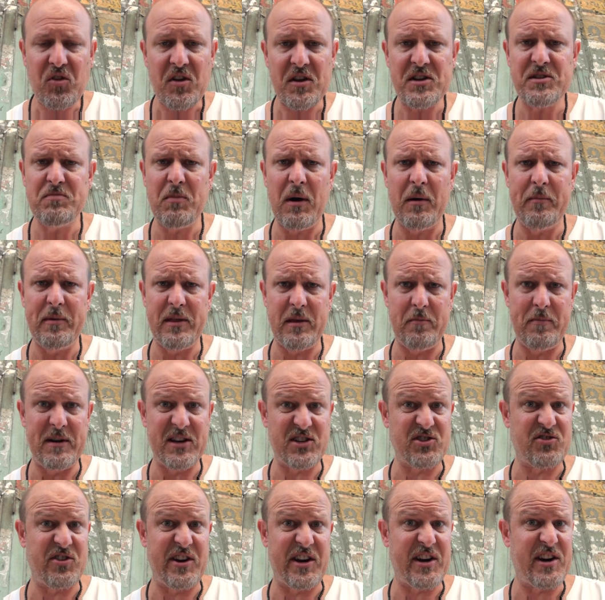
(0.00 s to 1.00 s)
This might be the
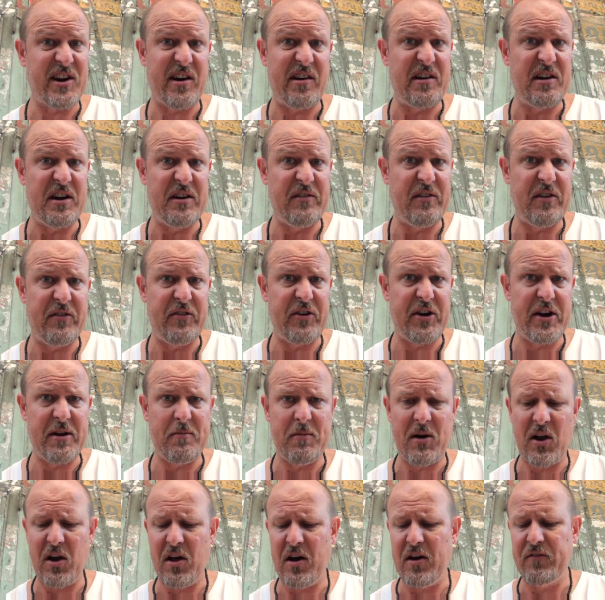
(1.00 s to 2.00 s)
best green curry I've ever eaten in
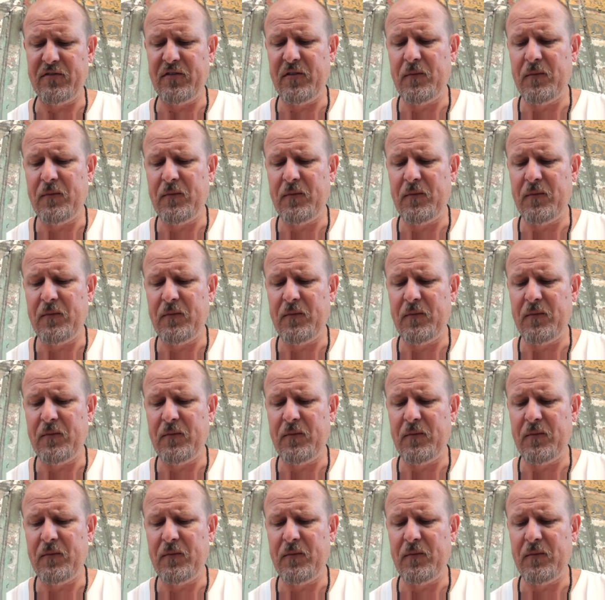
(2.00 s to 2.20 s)
my life.